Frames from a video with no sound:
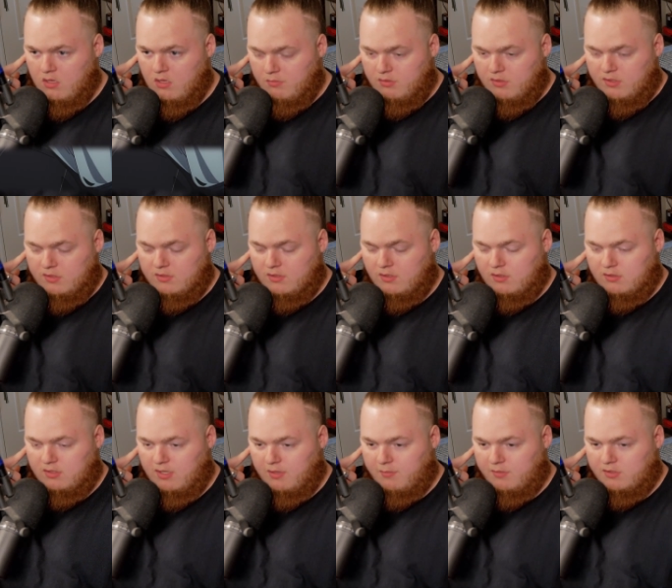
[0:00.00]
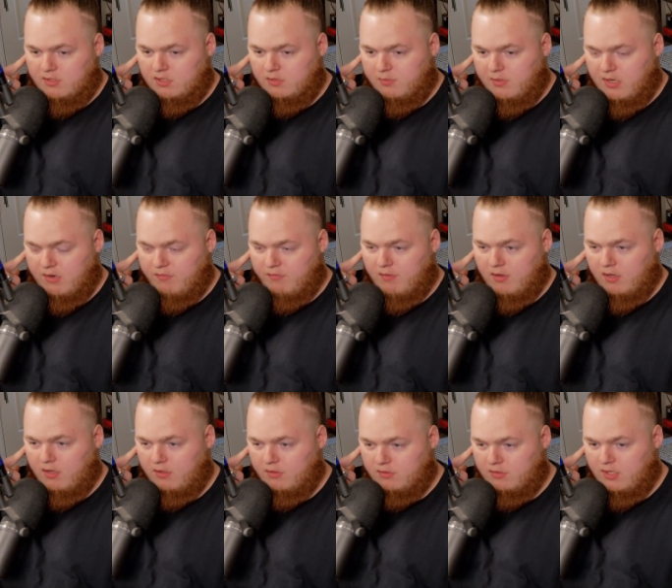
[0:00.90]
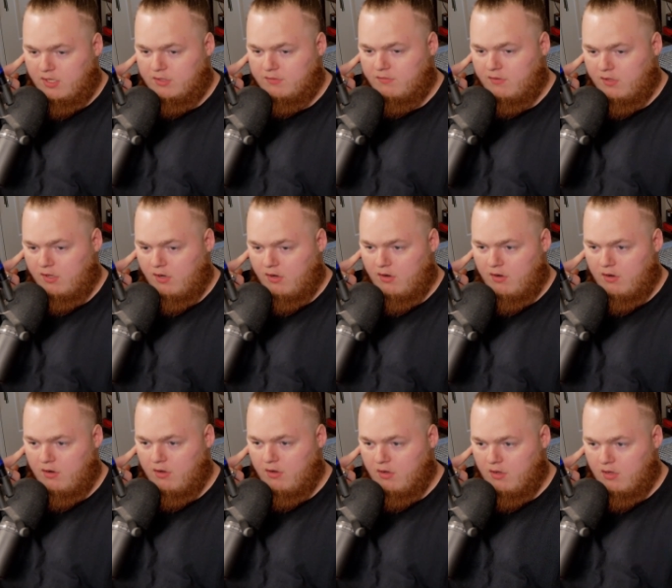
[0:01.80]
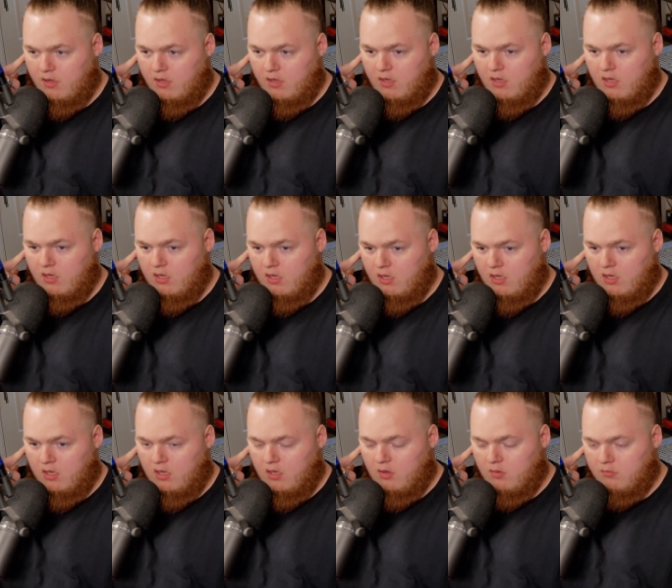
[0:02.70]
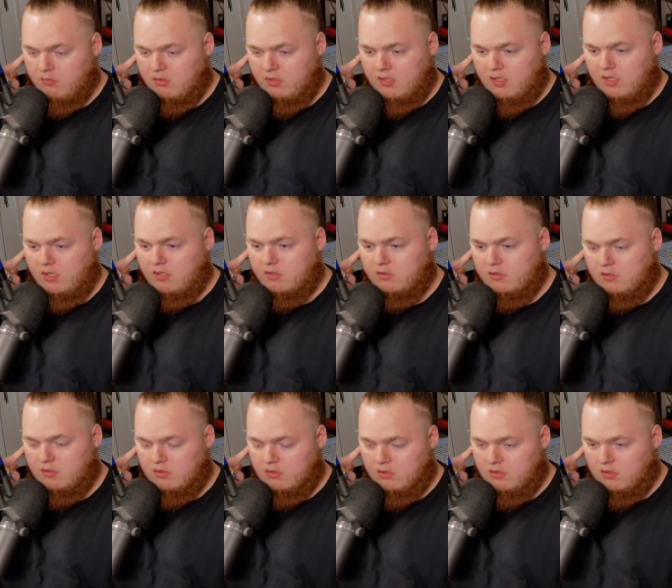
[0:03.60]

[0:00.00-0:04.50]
Please don't tell me she's about to fucking transfigure. Please.